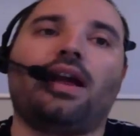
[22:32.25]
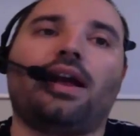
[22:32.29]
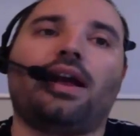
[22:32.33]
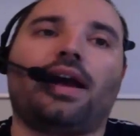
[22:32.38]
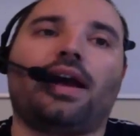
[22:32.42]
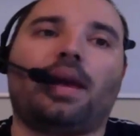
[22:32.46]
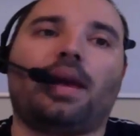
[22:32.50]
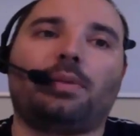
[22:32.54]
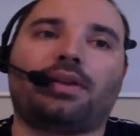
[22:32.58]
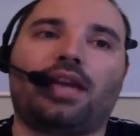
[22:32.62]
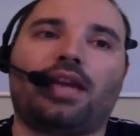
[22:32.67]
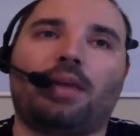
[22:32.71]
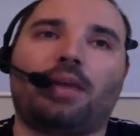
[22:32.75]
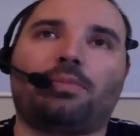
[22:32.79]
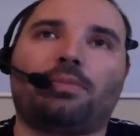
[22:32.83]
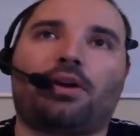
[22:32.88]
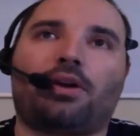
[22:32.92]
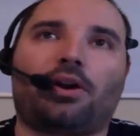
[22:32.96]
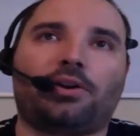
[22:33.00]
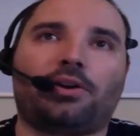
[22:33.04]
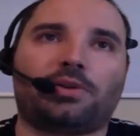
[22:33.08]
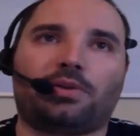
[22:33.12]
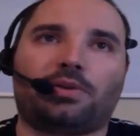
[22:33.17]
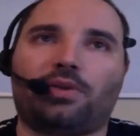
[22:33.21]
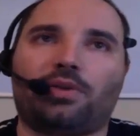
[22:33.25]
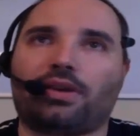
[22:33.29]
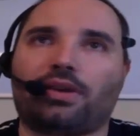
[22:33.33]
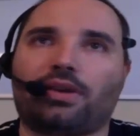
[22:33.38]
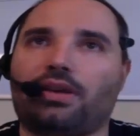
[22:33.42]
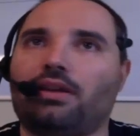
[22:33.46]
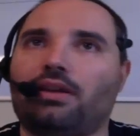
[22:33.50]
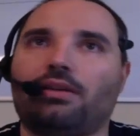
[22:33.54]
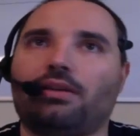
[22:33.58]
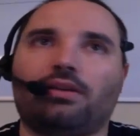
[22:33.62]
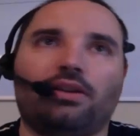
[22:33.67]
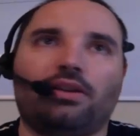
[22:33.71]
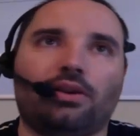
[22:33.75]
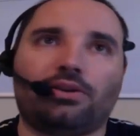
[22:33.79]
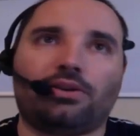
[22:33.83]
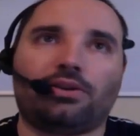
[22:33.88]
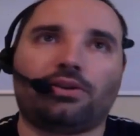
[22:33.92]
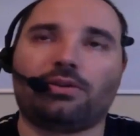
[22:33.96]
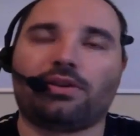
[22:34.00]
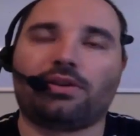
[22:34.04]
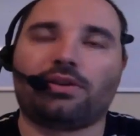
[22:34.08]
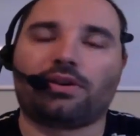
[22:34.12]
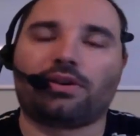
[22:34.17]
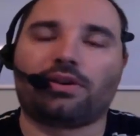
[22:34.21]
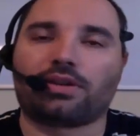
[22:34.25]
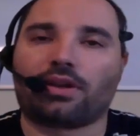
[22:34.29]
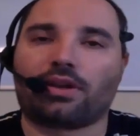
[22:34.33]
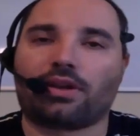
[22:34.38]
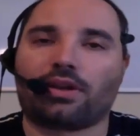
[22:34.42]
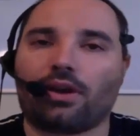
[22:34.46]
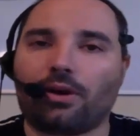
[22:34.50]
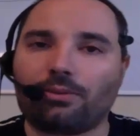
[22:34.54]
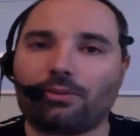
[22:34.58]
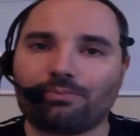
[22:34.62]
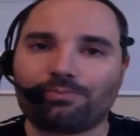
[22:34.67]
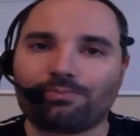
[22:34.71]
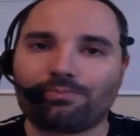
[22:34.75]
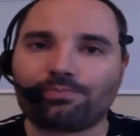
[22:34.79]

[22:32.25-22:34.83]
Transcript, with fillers: I became partners with Ricky, you know, two years ago.